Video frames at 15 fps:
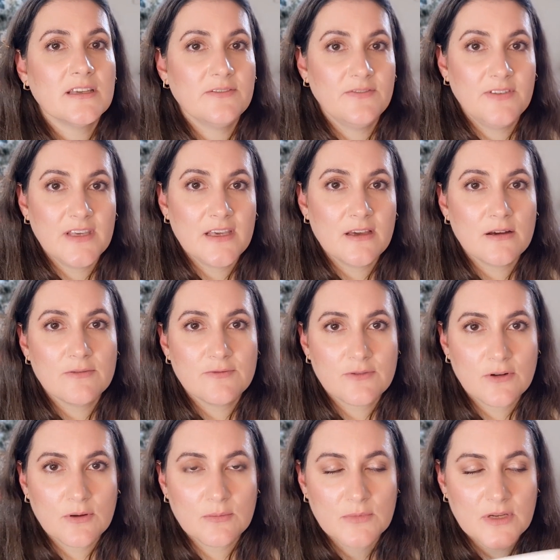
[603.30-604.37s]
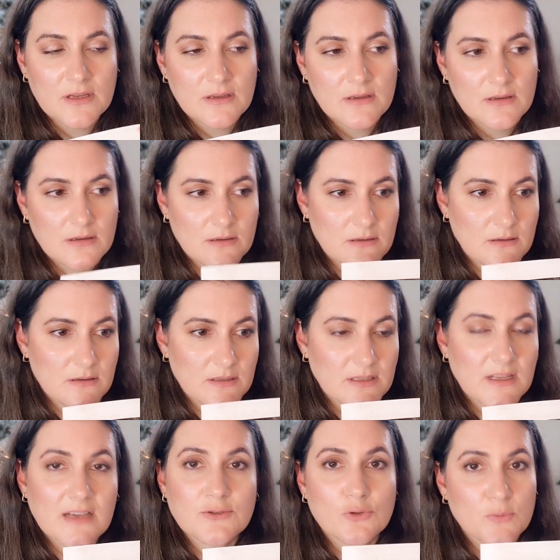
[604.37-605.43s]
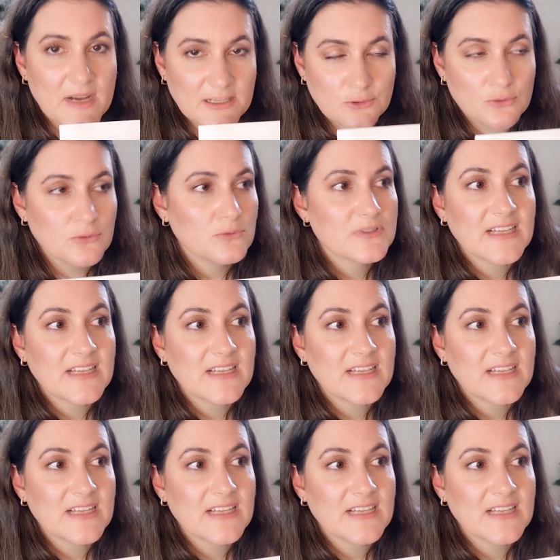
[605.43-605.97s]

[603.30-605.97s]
V from Nasomato.